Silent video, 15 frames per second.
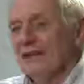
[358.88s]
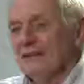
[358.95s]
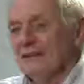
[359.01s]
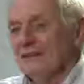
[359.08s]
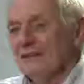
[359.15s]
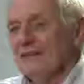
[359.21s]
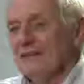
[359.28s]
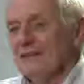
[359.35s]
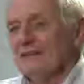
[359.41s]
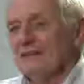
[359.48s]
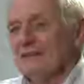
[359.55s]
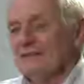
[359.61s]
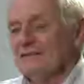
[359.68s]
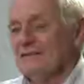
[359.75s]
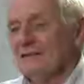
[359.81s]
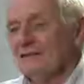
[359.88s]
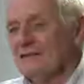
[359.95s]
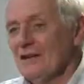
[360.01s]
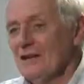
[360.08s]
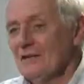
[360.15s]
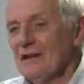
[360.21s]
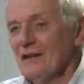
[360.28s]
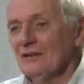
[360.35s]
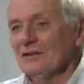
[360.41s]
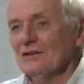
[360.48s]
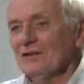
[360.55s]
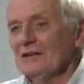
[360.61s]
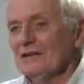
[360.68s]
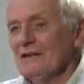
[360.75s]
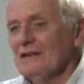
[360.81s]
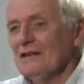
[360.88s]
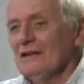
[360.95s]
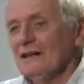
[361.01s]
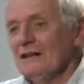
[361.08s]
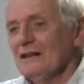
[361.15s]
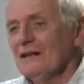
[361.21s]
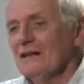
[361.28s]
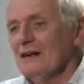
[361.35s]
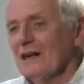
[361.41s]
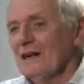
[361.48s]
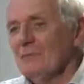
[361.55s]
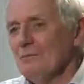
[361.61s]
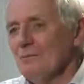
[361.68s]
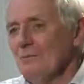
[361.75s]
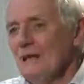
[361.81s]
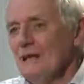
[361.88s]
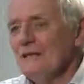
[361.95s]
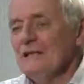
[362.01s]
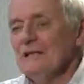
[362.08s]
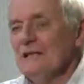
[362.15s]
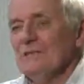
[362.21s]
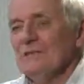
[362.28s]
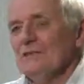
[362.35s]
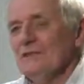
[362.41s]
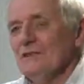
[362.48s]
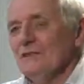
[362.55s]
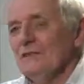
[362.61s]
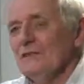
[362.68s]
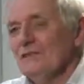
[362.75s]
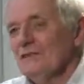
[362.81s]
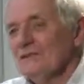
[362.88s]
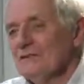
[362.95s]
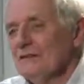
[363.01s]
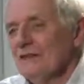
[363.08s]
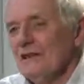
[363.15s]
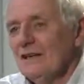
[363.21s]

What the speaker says: fact, guidelines that have come out are mainly limited because